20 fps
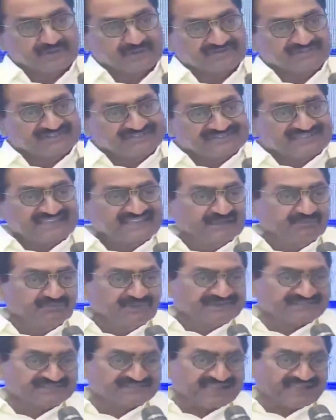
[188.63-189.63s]
The scheme
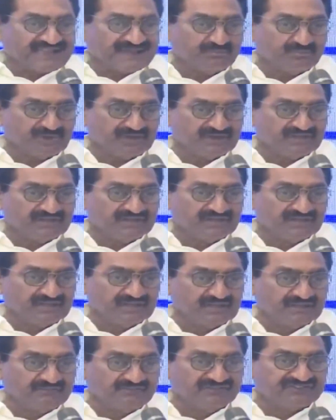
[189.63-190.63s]
and scam and
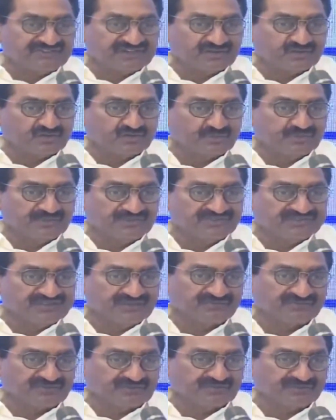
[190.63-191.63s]
the vision could be
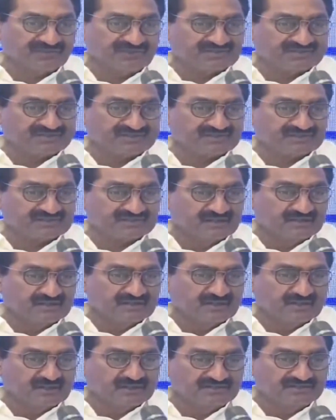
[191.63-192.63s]
seen from this.
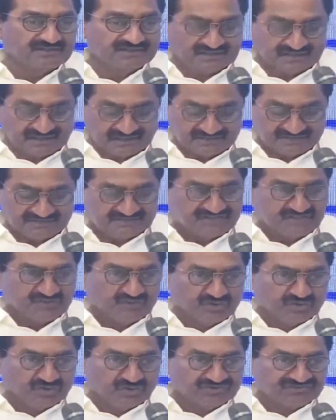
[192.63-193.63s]
This
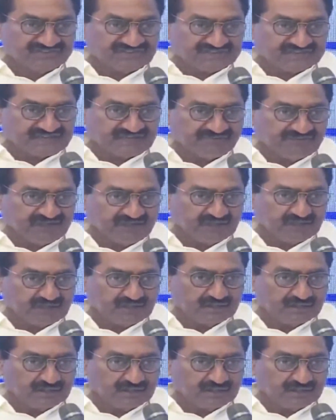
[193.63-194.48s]
GO goes the other way.